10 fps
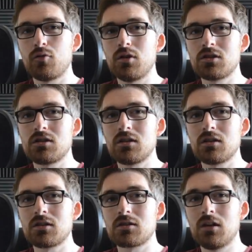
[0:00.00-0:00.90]
For
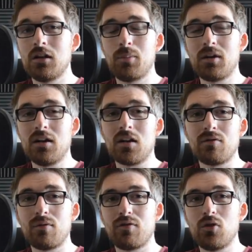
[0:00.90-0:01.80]
instance, at the beginning
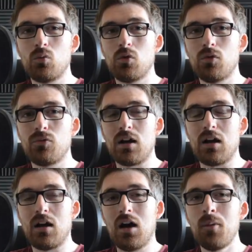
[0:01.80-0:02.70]
of Infinite
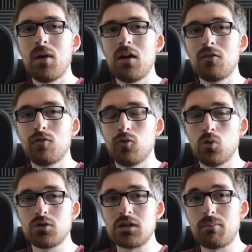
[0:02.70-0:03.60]
Warfare, I paid
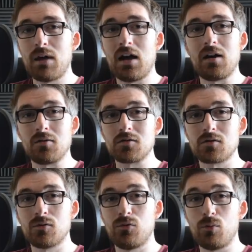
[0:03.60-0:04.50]

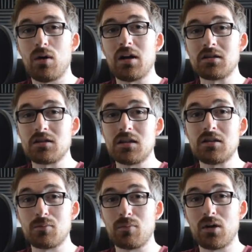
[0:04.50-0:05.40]
£40 for my
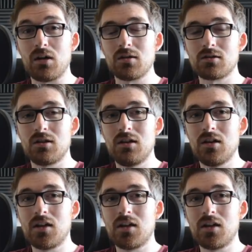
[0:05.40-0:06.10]
season pass.